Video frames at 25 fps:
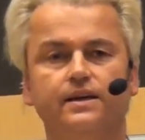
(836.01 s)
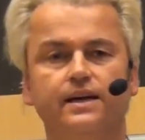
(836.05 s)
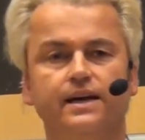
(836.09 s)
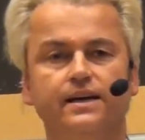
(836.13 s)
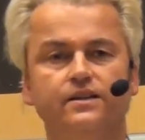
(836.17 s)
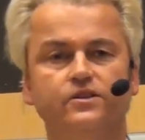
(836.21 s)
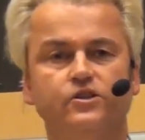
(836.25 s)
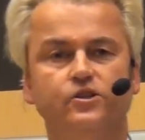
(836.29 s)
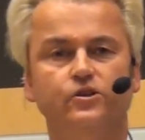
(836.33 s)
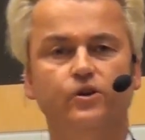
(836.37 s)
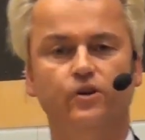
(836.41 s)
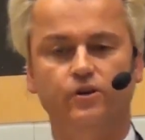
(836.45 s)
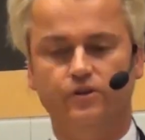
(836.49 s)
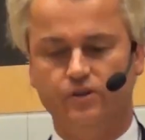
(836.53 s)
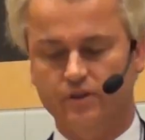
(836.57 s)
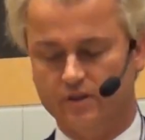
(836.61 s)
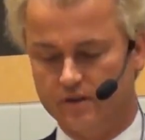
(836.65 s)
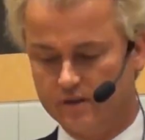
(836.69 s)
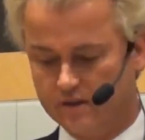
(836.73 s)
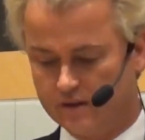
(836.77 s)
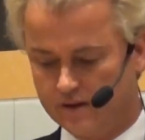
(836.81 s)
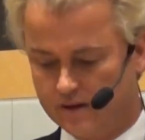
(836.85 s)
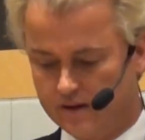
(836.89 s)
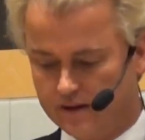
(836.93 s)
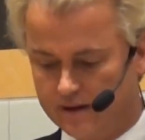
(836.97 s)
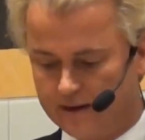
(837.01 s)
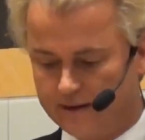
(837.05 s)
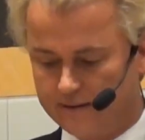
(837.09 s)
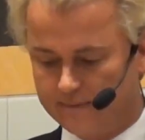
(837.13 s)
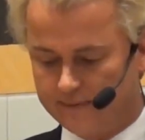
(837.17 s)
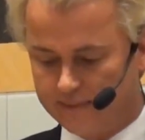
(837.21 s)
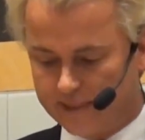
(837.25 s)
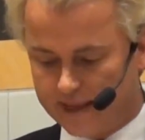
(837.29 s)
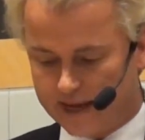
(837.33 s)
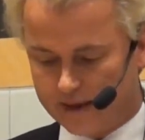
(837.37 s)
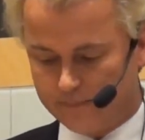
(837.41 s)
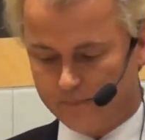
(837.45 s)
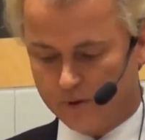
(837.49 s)
in certain
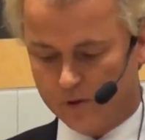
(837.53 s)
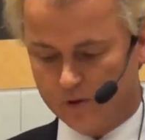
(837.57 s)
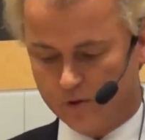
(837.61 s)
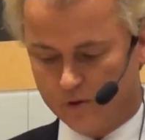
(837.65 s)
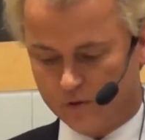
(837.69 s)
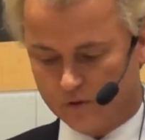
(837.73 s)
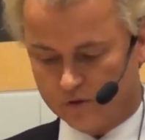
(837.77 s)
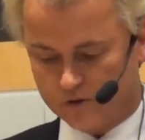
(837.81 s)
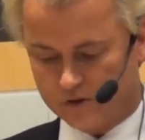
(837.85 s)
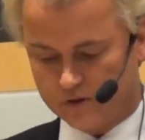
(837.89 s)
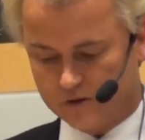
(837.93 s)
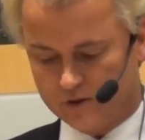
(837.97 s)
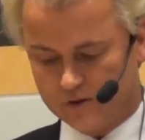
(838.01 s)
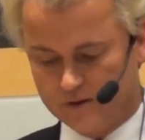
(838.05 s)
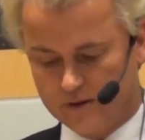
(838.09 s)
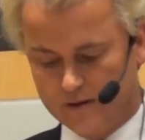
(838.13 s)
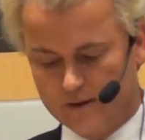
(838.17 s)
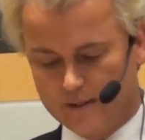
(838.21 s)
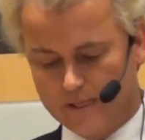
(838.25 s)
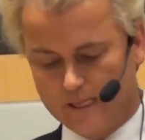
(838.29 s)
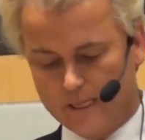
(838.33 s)
neighborhoods,